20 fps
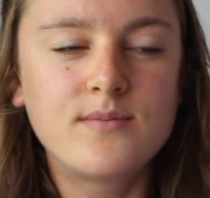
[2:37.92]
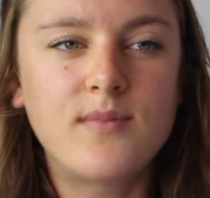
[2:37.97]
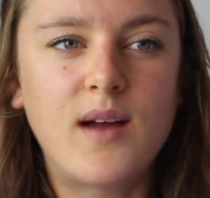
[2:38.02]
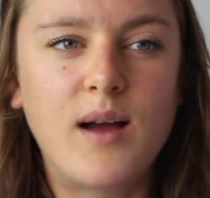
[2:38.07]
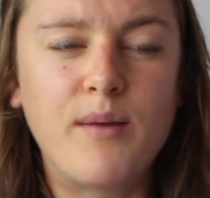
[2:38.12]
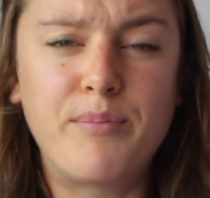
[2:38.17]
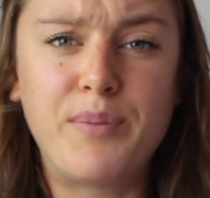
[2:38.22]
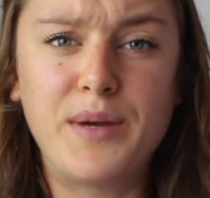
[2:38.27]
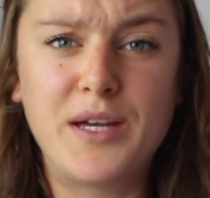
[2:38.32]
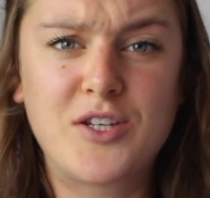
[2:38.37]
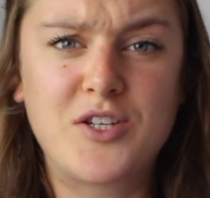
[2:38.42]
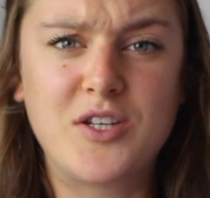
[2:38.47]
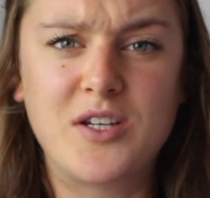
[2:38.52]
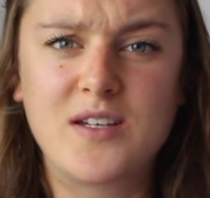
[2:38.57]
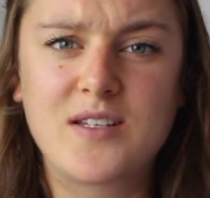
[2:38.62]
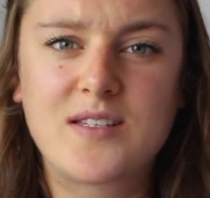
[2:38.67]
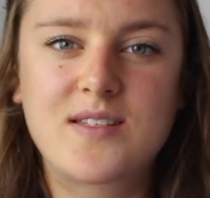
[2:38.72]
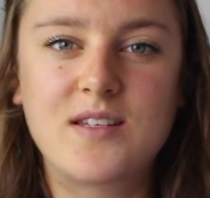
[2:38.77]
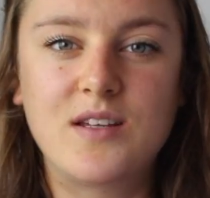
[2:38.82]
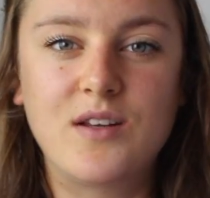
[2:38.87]

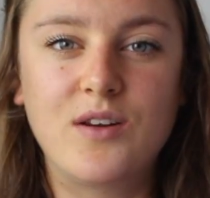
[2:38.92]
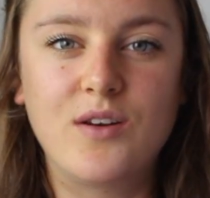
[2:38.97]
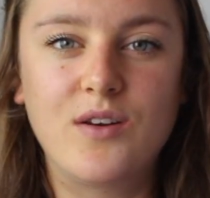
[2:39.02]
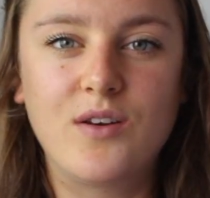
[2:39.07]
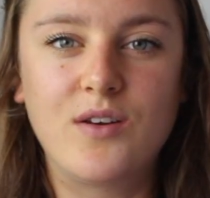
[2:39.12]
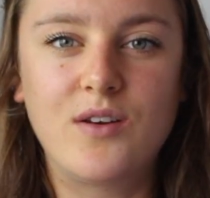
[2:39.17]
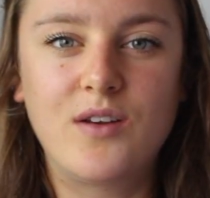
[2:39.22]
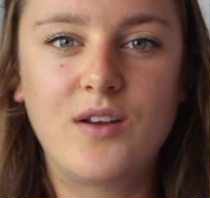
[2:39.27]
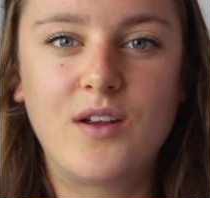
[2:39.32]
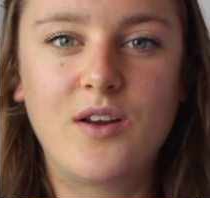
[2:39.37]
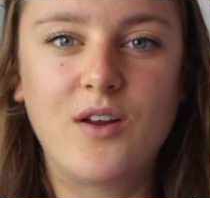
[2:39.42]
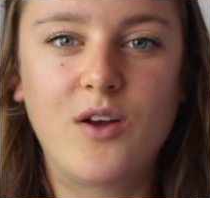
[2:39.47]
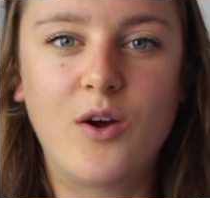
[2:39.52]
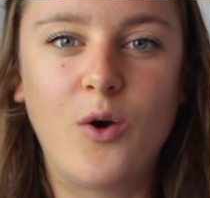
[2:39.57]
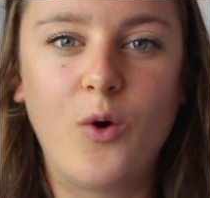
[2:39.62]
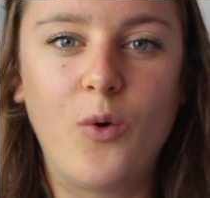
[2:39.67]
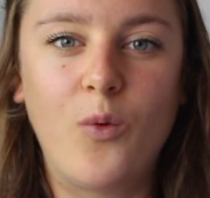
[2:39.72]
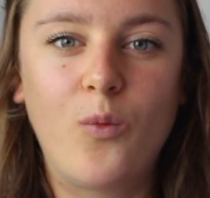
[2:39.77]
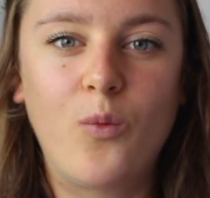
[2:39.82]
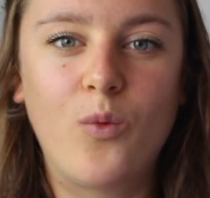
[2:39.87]
ambitious and you
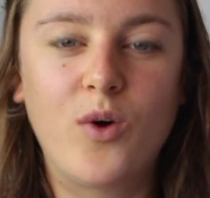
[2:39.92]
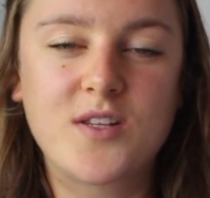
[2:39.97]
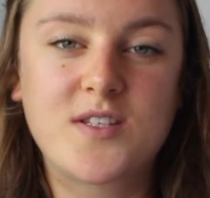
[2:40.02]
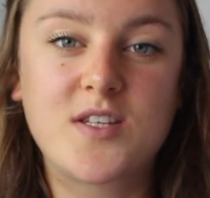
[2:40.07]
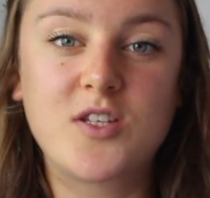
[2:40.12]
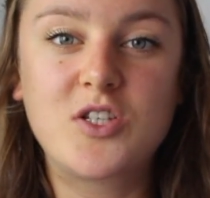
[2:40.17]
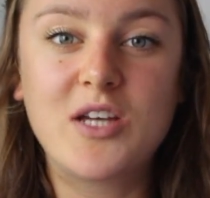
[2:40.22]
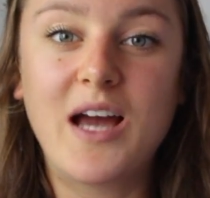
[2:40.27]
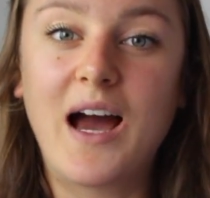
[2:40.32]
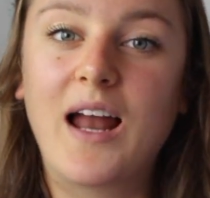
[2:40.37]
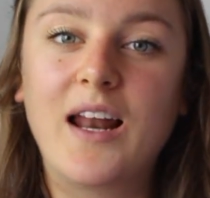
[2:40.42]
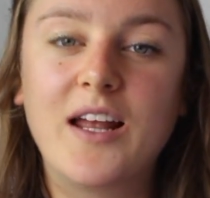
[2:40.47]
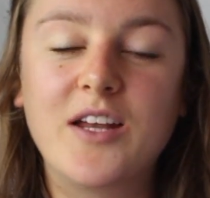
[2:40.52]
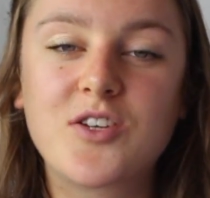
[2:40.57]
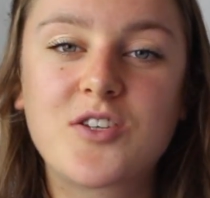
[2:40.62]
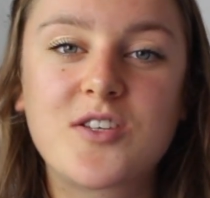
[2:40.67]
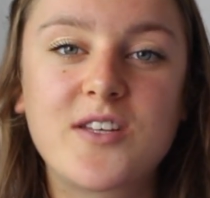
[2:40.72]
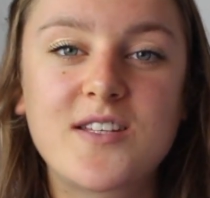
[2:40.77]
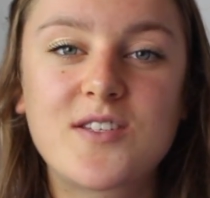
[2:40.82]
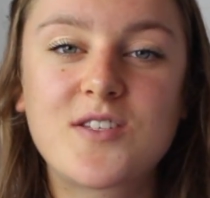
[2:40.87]
know wants a
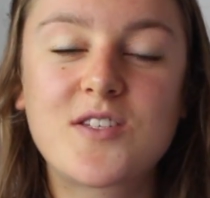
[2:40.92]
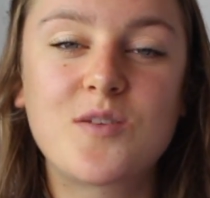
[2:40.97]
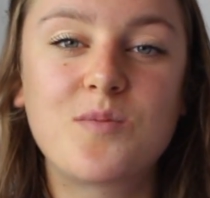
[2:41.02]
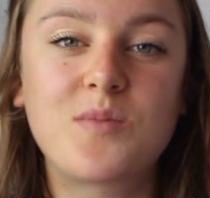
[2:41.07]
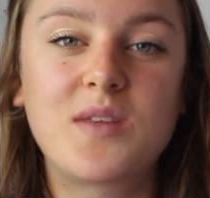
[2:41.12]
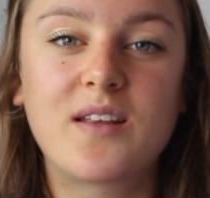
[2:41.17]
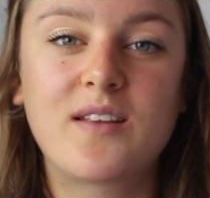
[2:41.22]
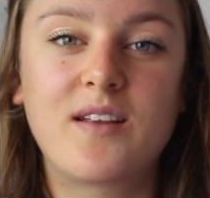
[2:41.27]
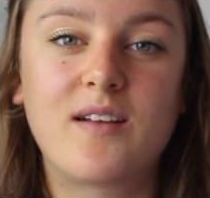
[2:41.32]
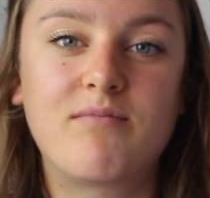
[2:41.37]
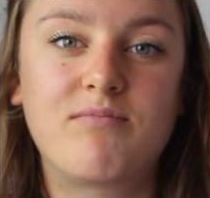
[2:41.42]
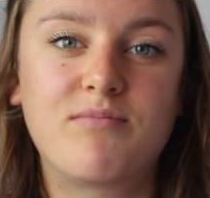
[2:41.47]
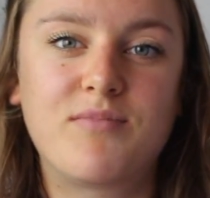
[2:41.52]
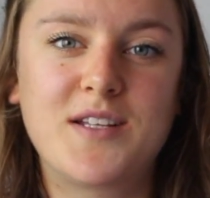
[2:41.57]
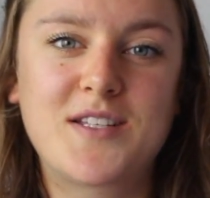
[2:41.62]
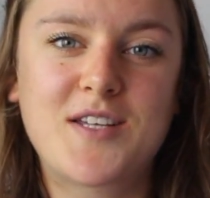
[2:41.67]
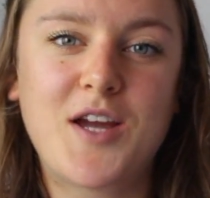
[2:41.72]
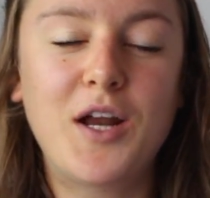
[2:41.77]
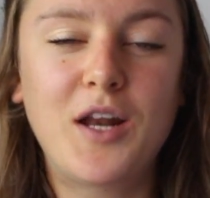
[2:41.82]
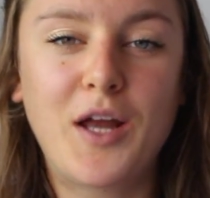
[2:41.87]
challenge, that's something that
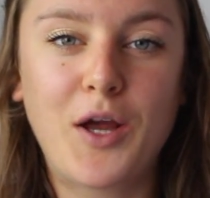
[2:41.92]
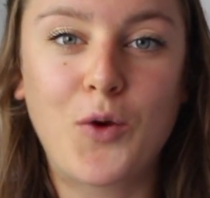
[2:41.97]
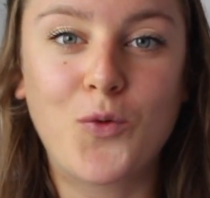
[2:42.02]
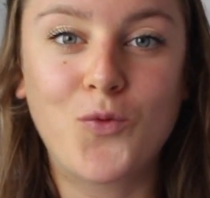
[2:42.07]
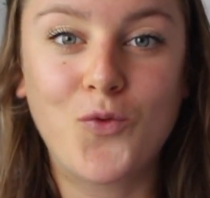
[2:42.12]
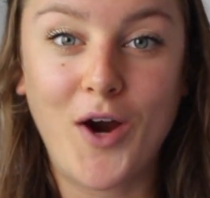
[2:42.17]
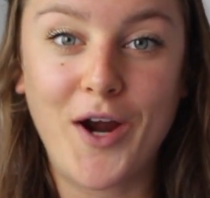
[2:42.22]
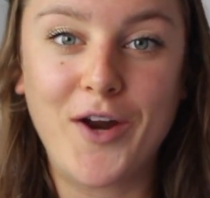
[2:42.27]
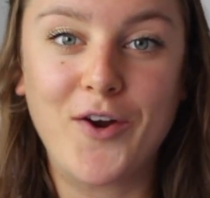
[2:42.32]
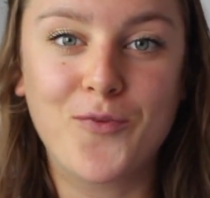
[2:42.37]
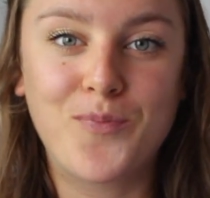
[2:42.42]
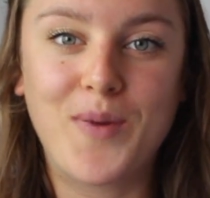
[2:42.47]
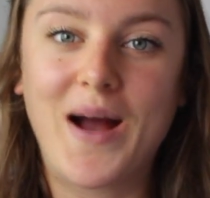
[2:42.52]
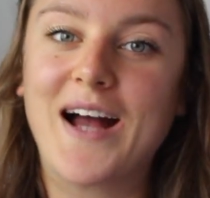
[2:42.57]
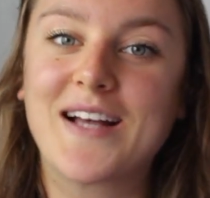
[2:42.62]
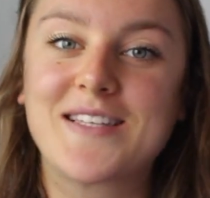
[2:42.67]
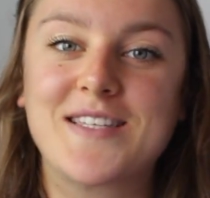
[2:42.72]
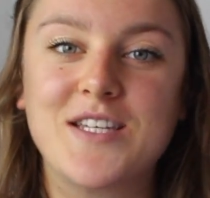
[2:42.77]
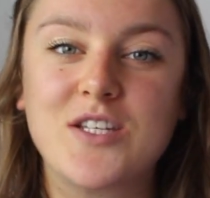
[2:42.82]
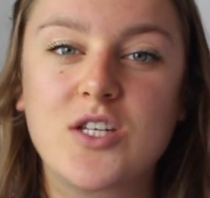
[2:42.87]
it's kind of like a rite of
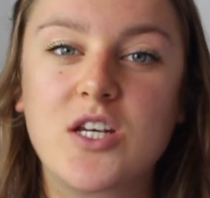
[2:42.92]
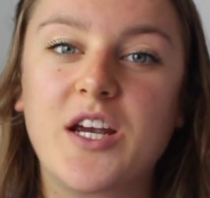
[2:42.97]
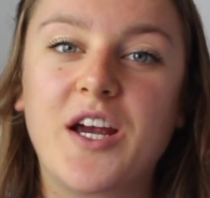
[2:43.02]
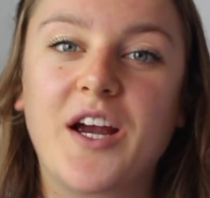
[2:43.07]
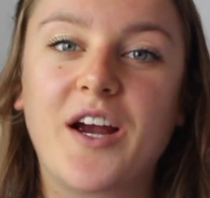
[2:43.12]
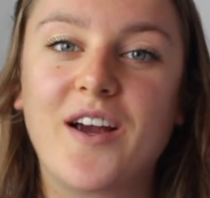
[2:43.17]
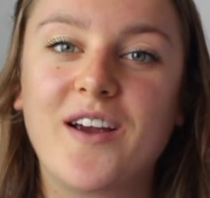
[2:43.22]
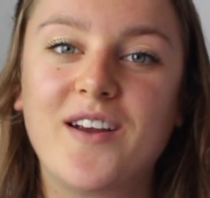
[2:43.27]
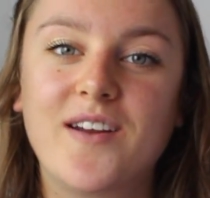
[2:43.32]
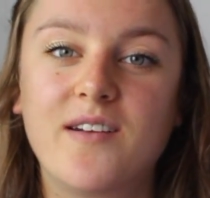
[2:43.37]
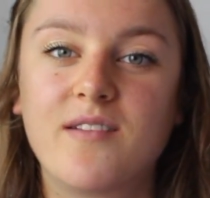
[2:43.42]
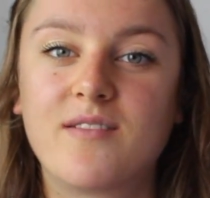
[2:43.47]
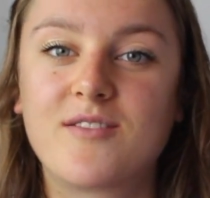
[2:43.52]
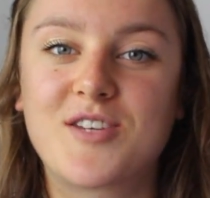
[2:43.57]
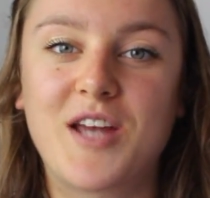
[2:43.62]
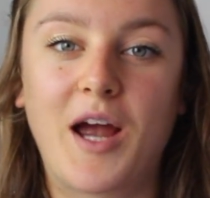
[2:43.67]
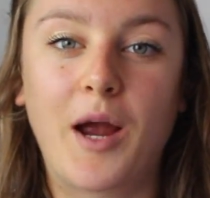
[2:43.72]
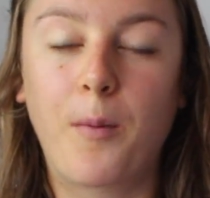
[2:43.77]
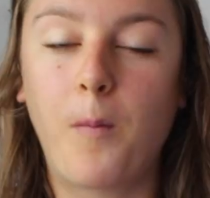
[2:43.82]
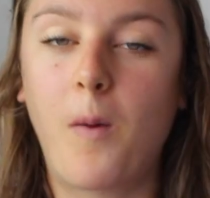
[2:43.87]
passage here in
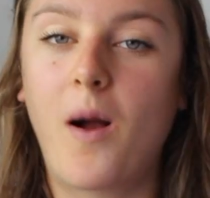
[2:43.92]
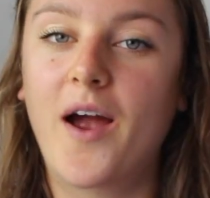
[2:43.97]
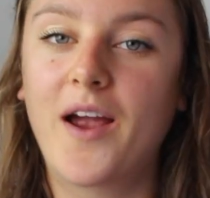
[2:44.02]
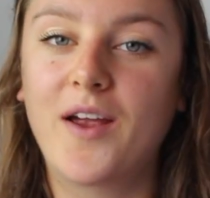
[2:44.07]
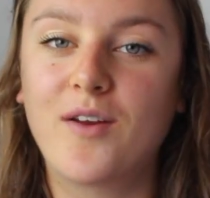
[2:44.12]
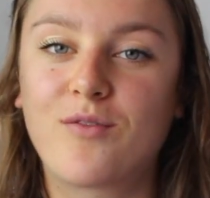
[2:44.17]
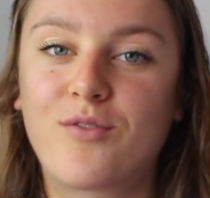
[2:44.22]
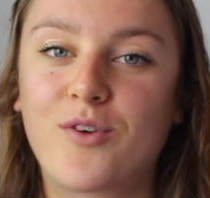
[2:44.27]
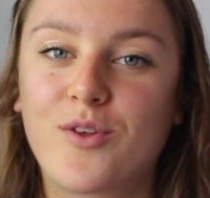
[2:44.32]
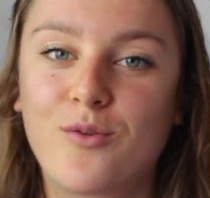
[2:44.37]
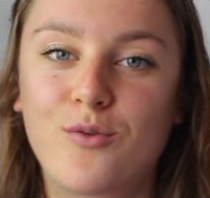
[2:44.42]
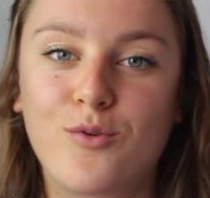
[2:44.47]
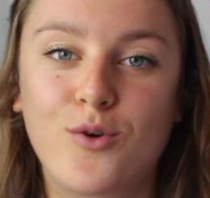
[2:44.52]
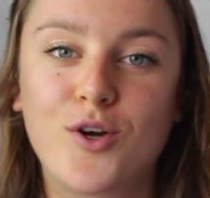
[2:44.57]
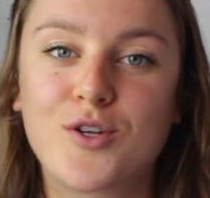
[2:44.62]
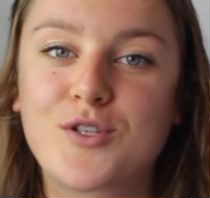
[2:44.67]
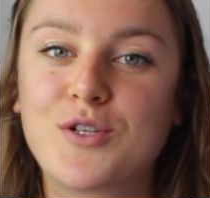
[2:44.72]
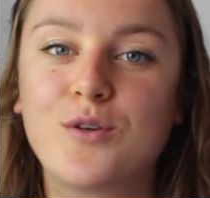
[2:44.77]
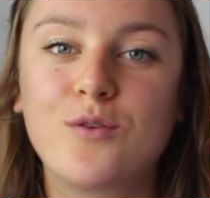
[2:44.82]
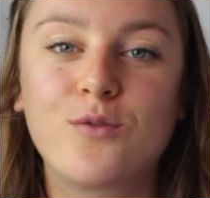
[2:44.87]
Chiang Mai and for the
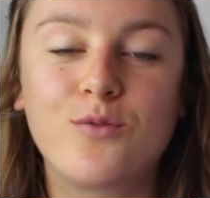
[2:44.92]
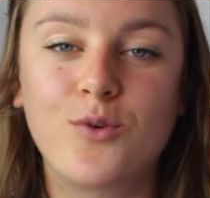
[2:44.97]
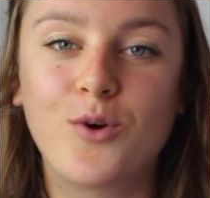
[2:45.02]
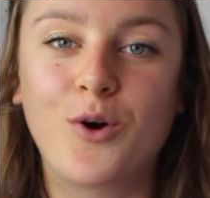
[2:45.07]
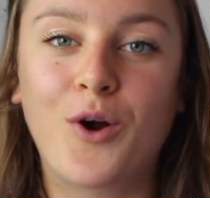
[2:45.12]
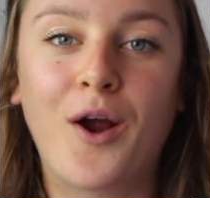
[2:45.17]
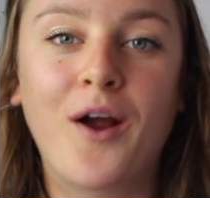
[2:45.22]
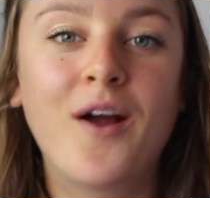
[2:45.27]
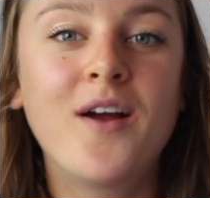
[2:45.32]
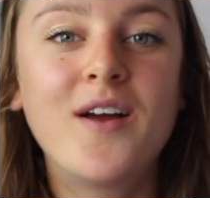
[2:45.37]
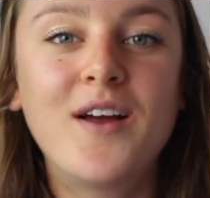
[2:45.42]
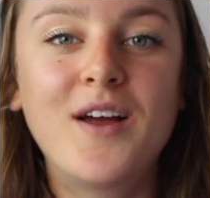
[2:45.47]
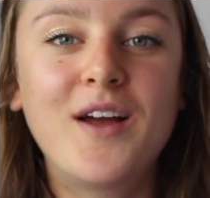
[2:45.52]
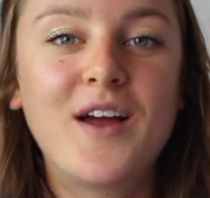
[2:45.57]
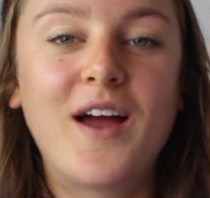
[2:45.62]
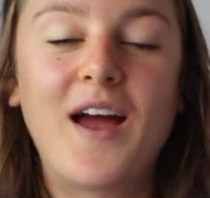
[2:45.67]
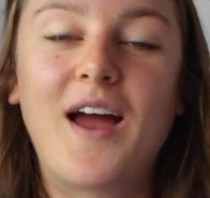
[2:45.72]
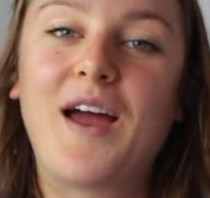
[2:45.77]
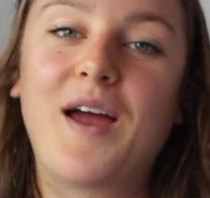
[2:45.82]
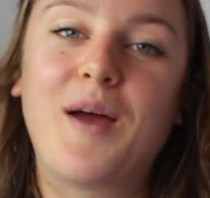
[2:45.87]
Roto 4
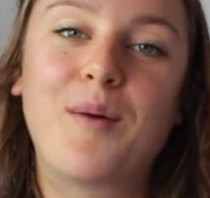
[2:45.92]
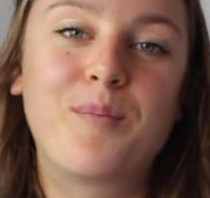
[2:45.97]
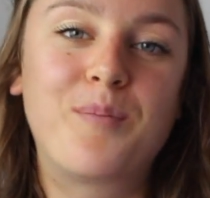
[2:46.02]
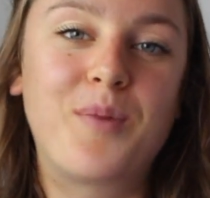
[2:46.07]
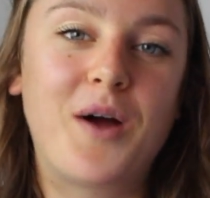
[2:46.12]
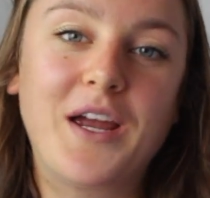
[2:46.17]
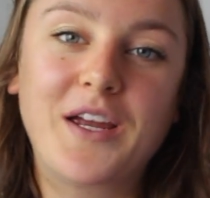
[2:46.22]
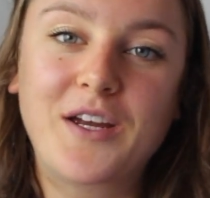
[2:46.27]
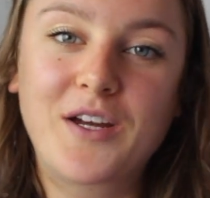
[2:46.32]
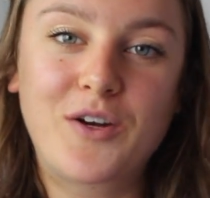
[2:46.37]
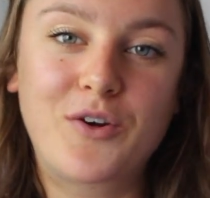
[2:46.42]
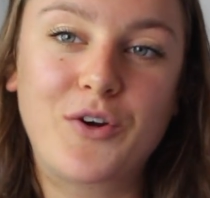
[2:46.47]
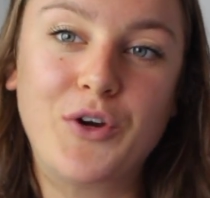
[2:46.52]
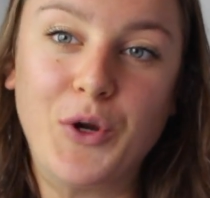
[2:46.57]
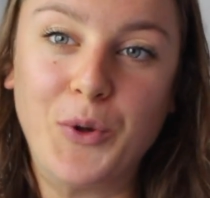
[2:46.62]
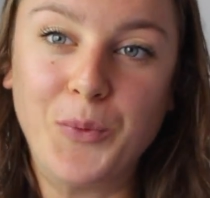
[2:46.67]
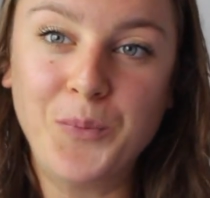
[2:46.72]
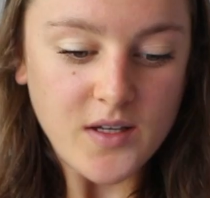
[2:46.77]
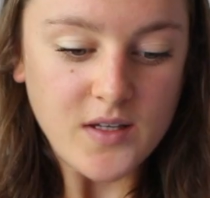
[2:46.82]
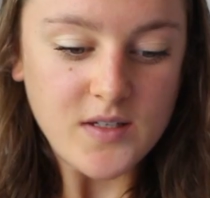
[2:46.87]
bike
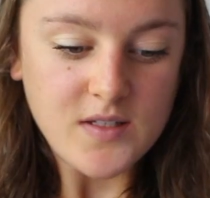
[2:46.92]
crew.